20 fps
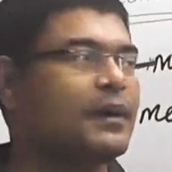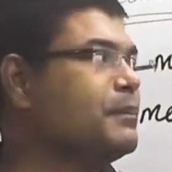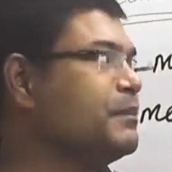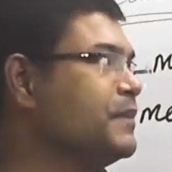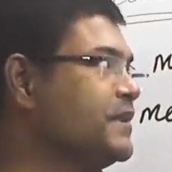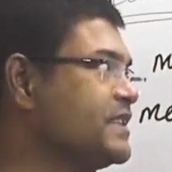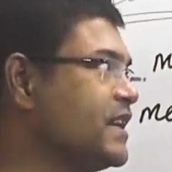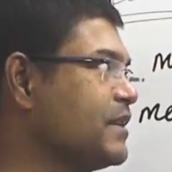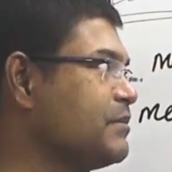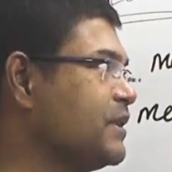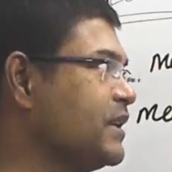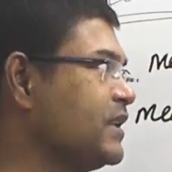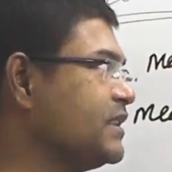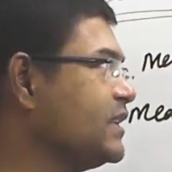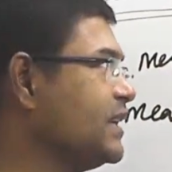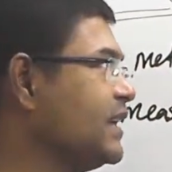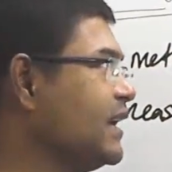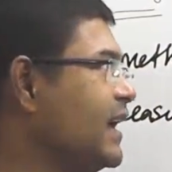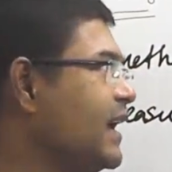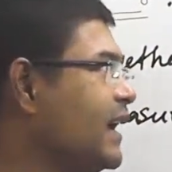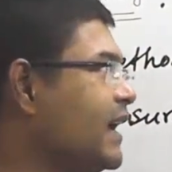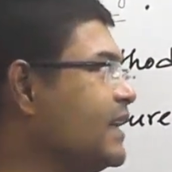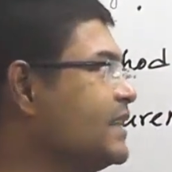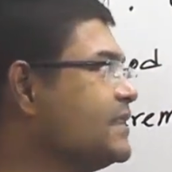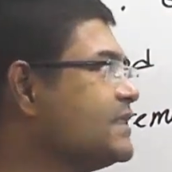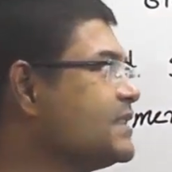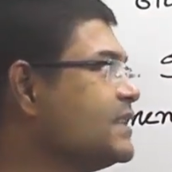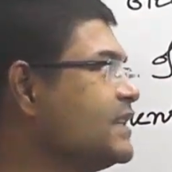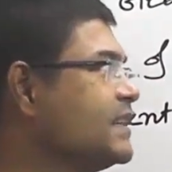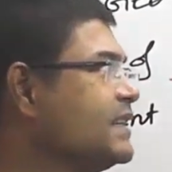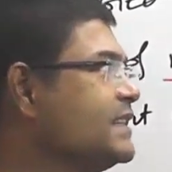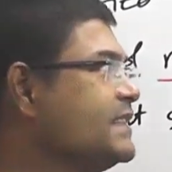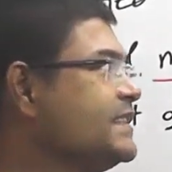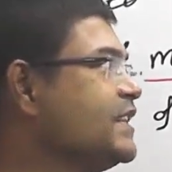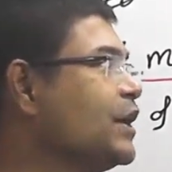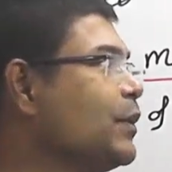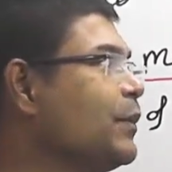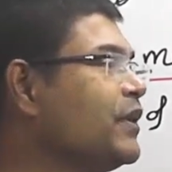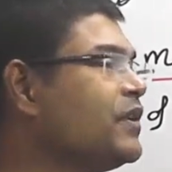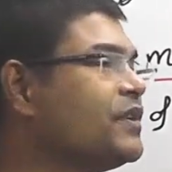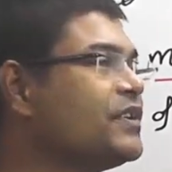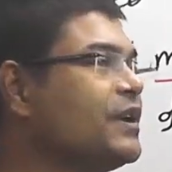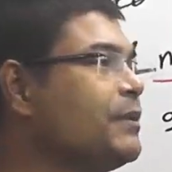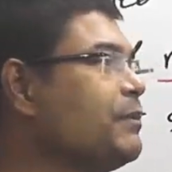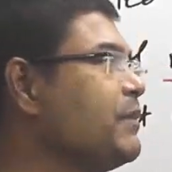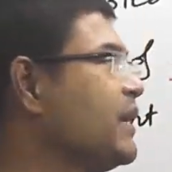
measurement. Hence geometry